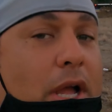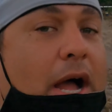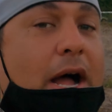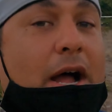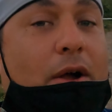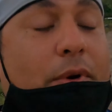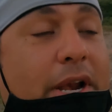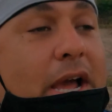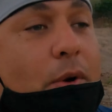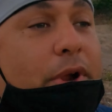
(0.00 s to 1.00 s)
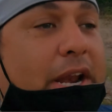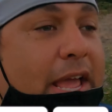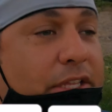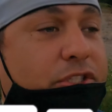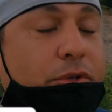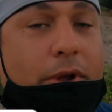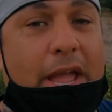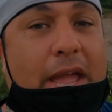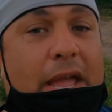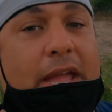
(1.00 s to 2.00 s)
Right now we're gonna head to
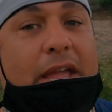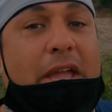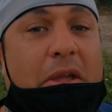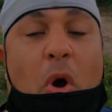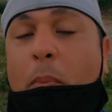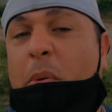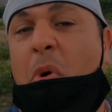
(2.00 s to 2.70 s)
a open